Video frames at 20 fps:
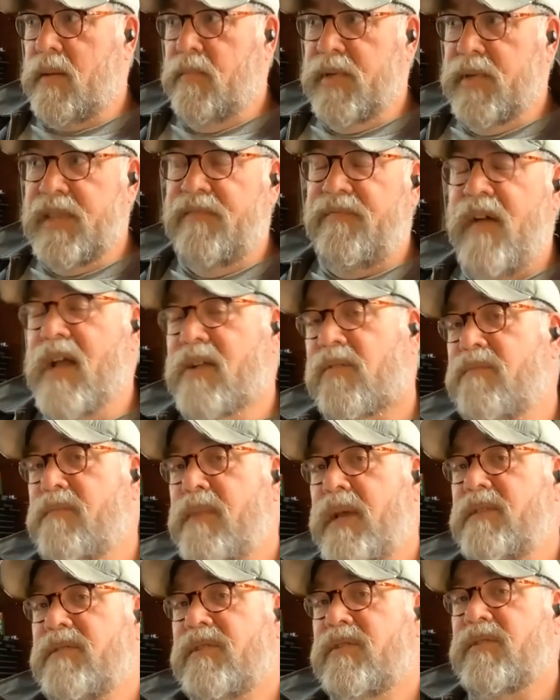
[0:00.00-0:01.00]
But the fact
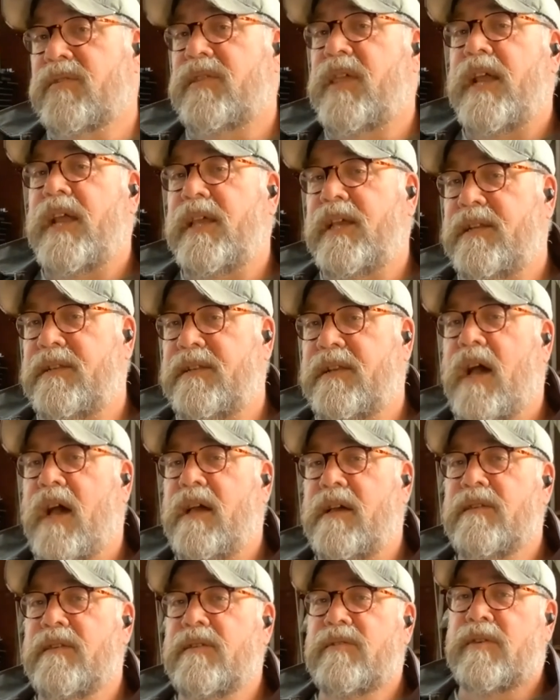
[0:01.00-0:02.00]
remains is that it
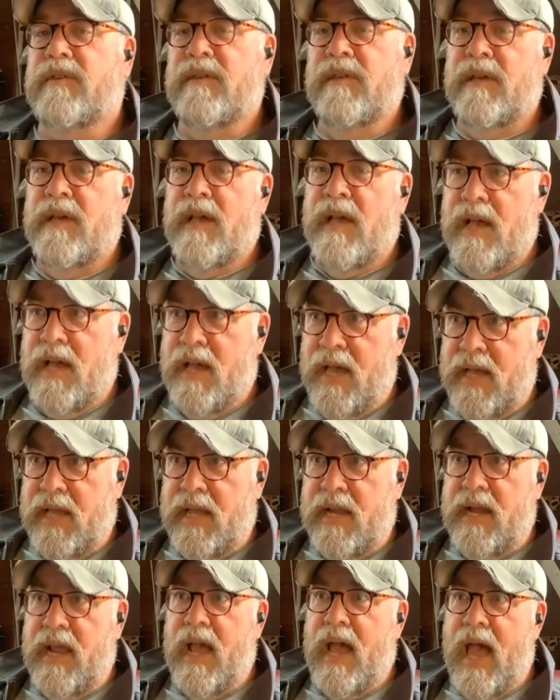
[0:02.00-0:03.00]

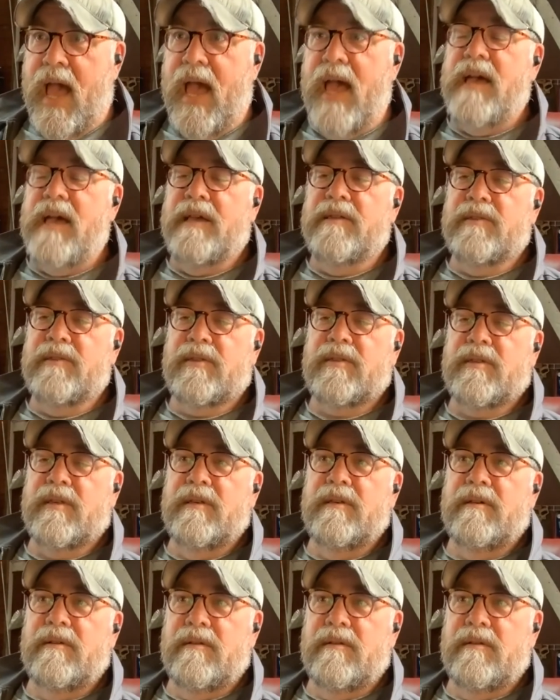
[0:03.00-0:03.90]
has